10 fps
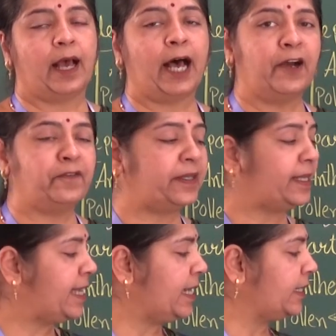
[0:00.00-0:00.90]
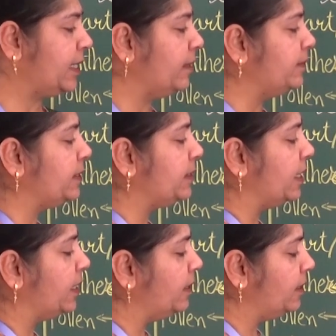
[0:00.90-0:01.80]
After that comes
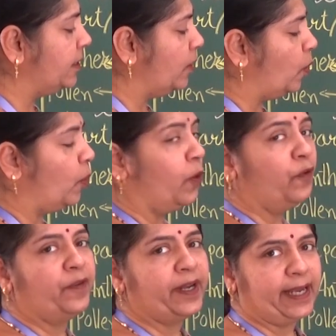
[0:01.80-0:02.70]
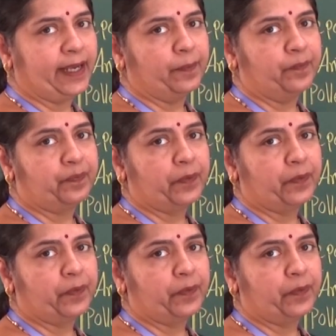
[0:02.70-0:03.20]
the ovary,